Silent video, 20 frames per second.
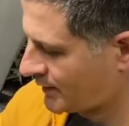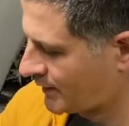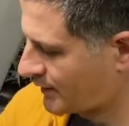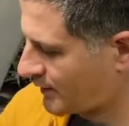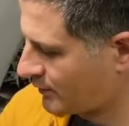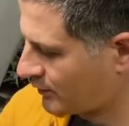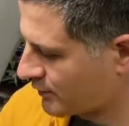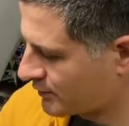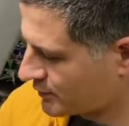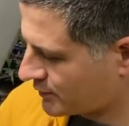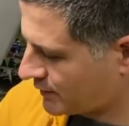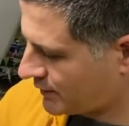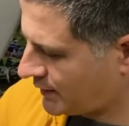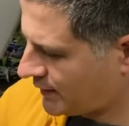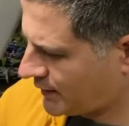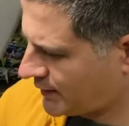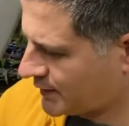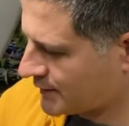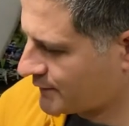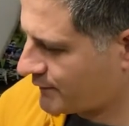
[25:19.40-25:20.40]
I also
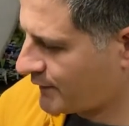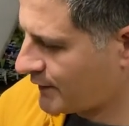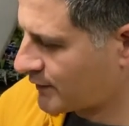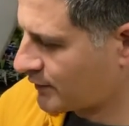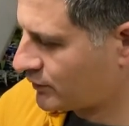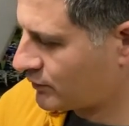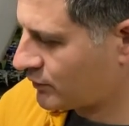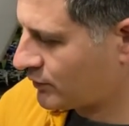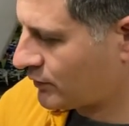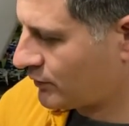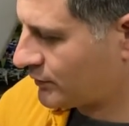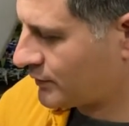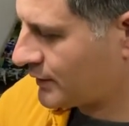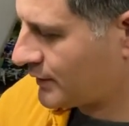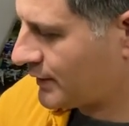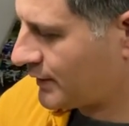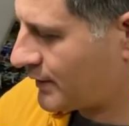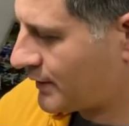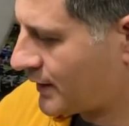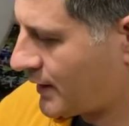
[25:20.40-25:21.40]
think it's fair to note
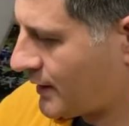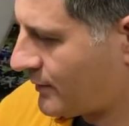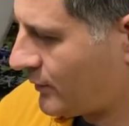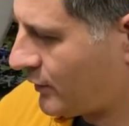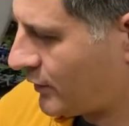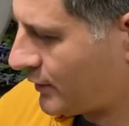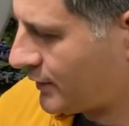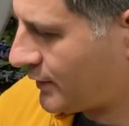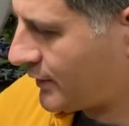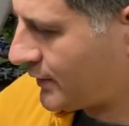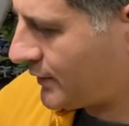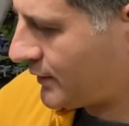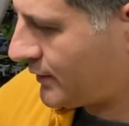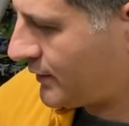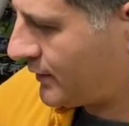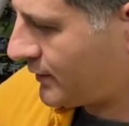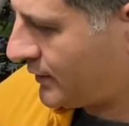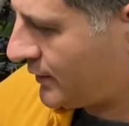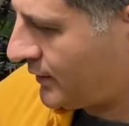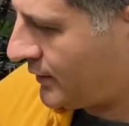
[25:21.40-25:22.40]
that
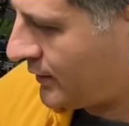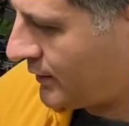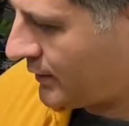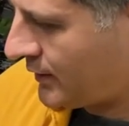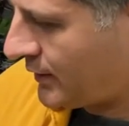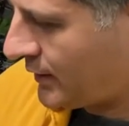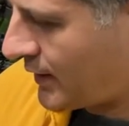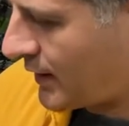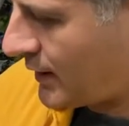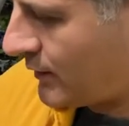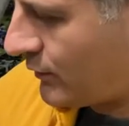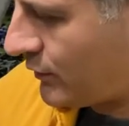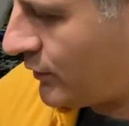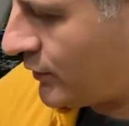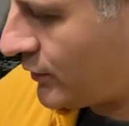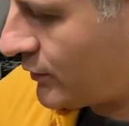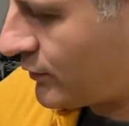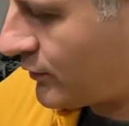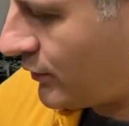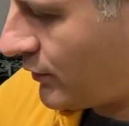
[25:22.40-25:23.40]
I would
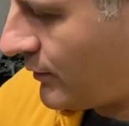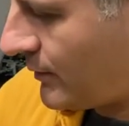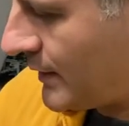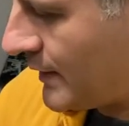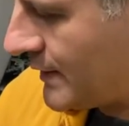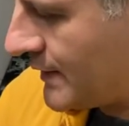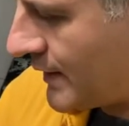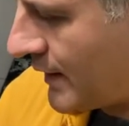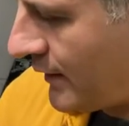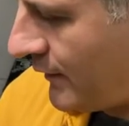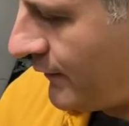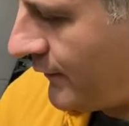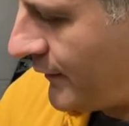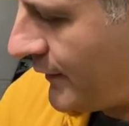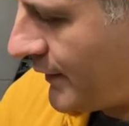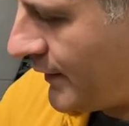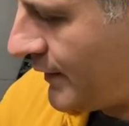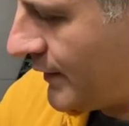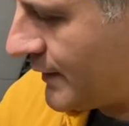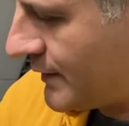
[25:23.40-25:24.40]
not call myself
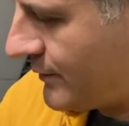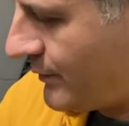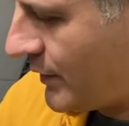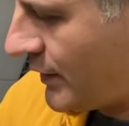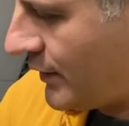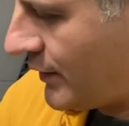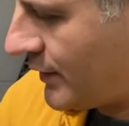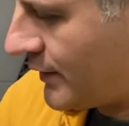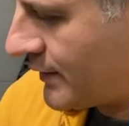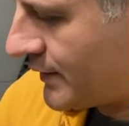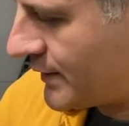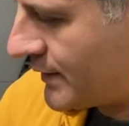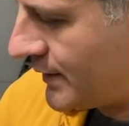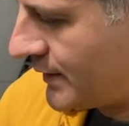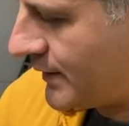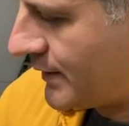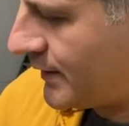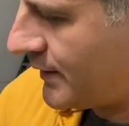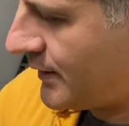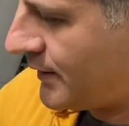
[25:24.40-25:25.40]
an
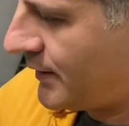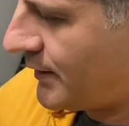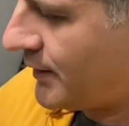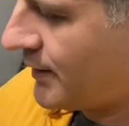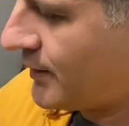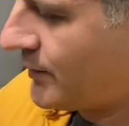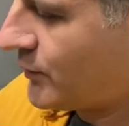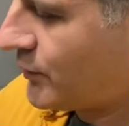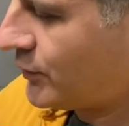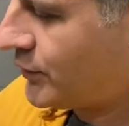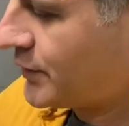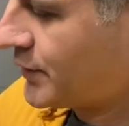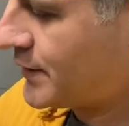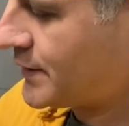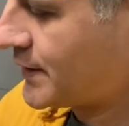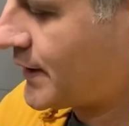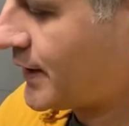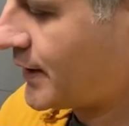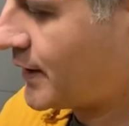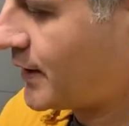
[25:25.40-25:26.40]
experienced
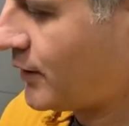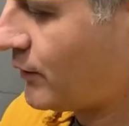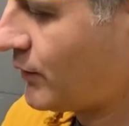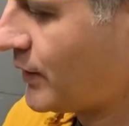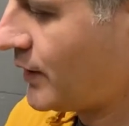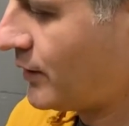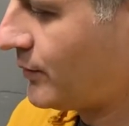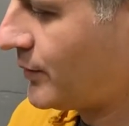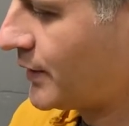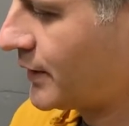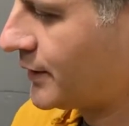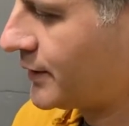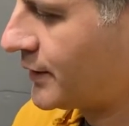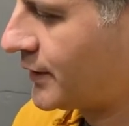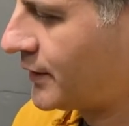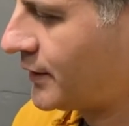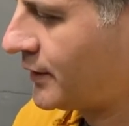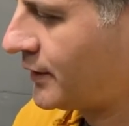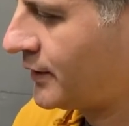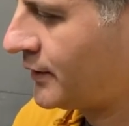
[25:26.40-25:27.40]
motorcycle wheel
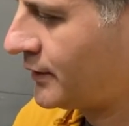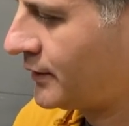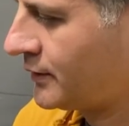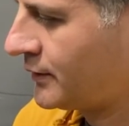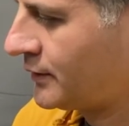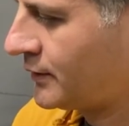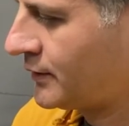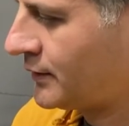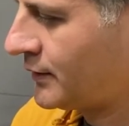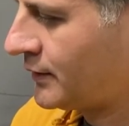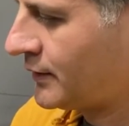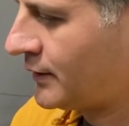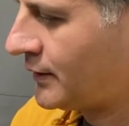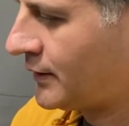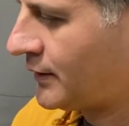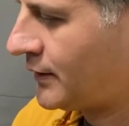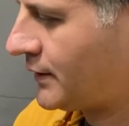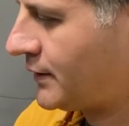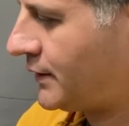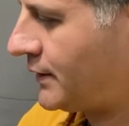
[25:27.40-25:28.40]
builder
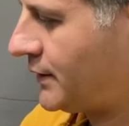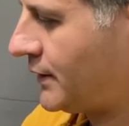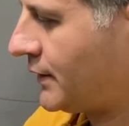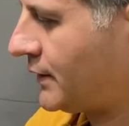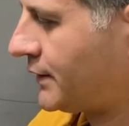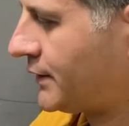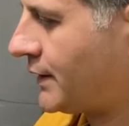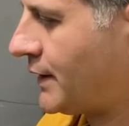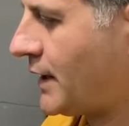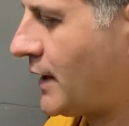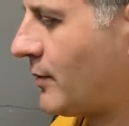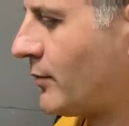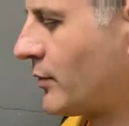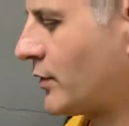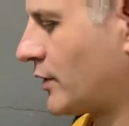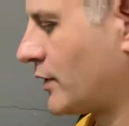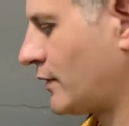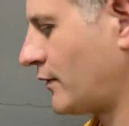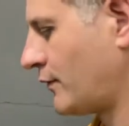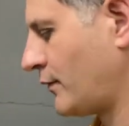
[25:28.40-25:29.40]
until the
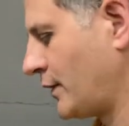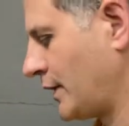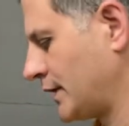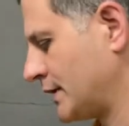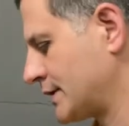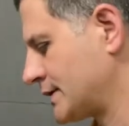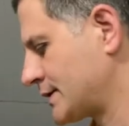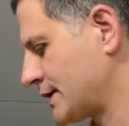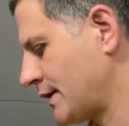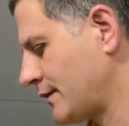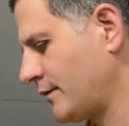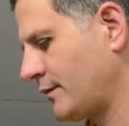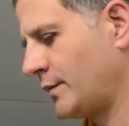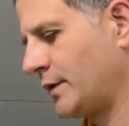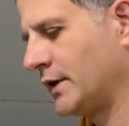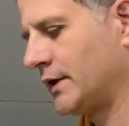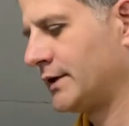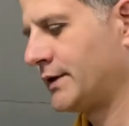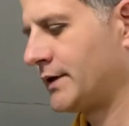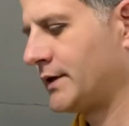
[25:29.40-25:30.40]
number of wheels I've
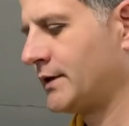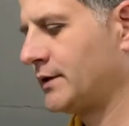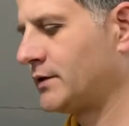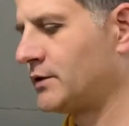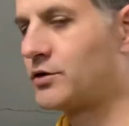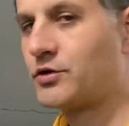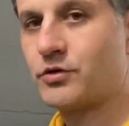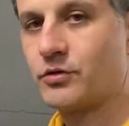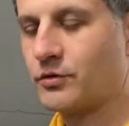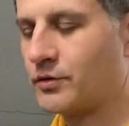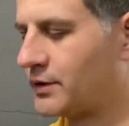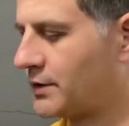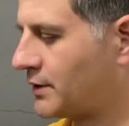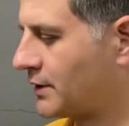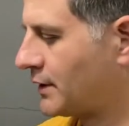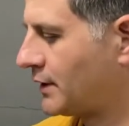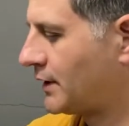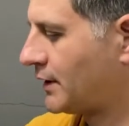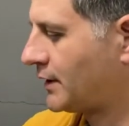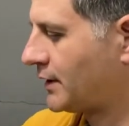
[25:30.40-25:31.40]
built and trued
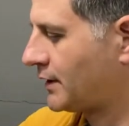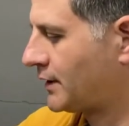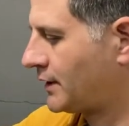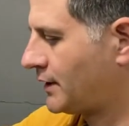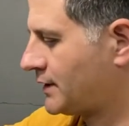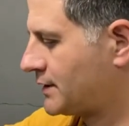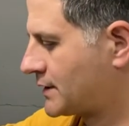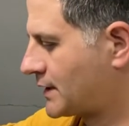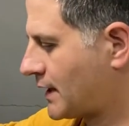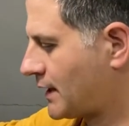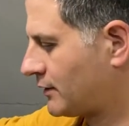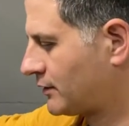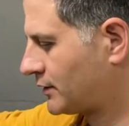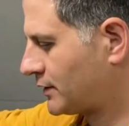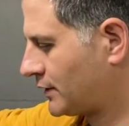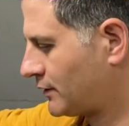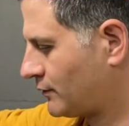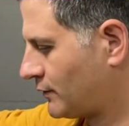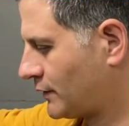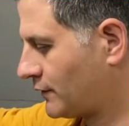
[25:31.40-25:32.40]
is
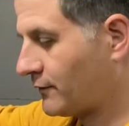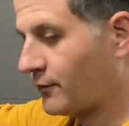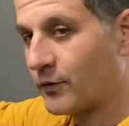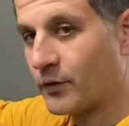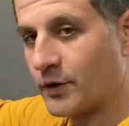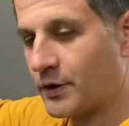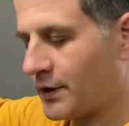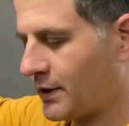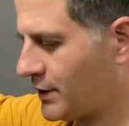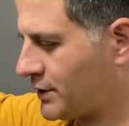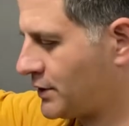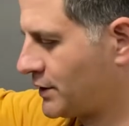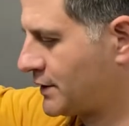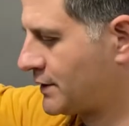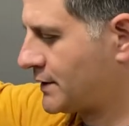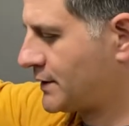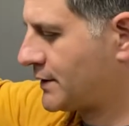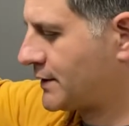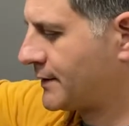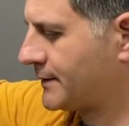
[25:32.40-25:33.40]
counted with 4
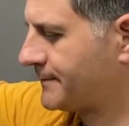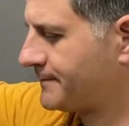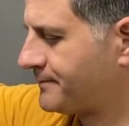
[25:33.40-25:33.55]
digits.